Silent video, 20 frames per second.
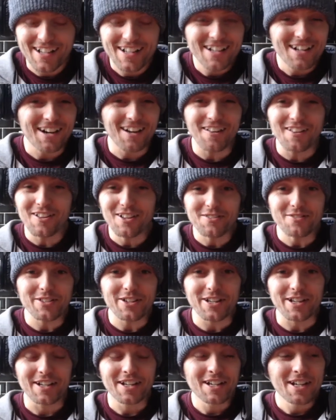I love
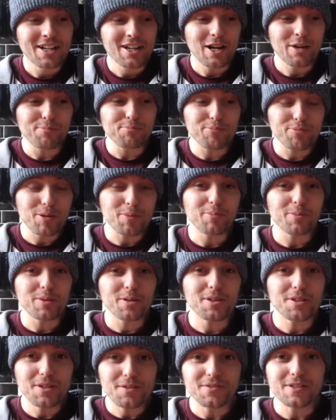it. I proper
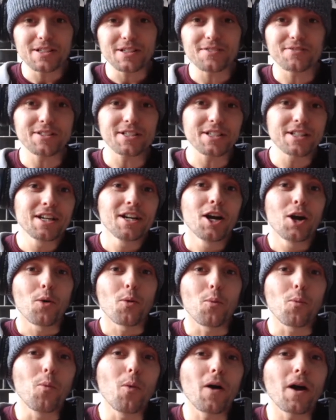love it. I think,
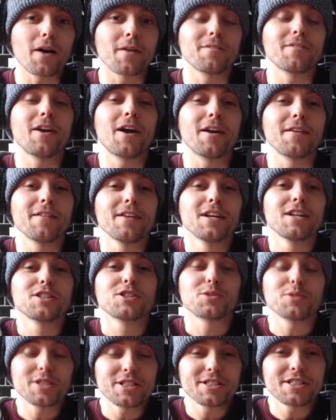right.
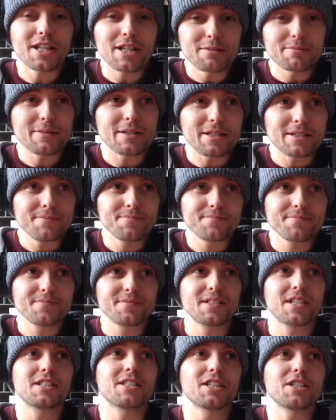So what you're telling me
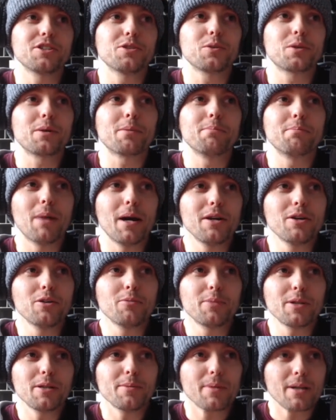is that you can bail
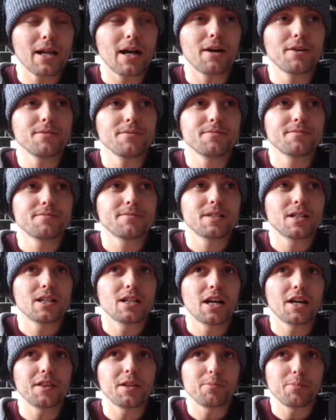people out,
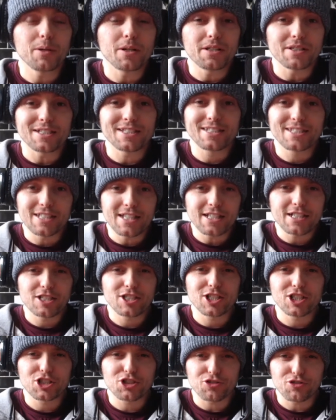and they're putting
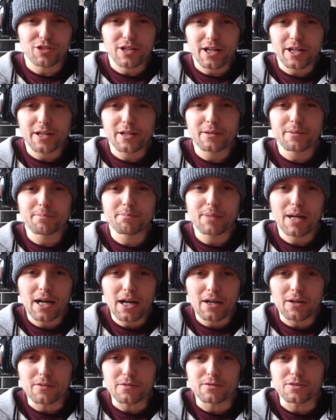£6 trillion
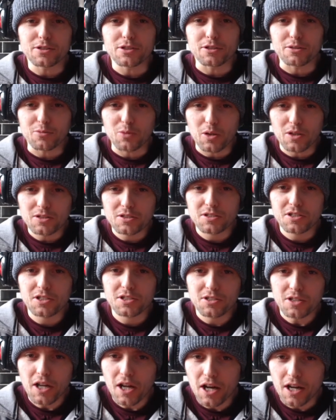to one
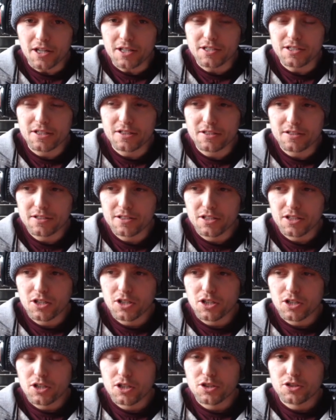side
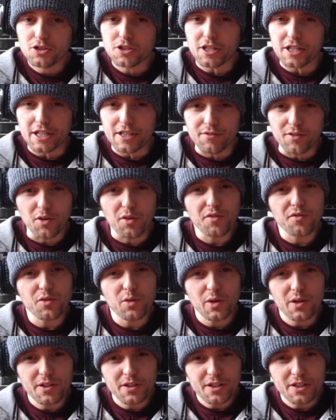to give
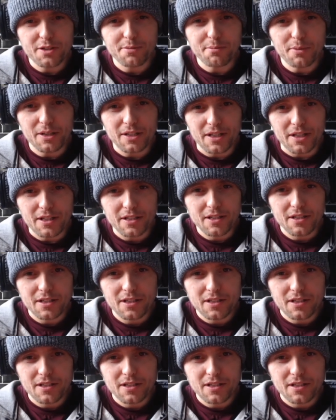everyone this money,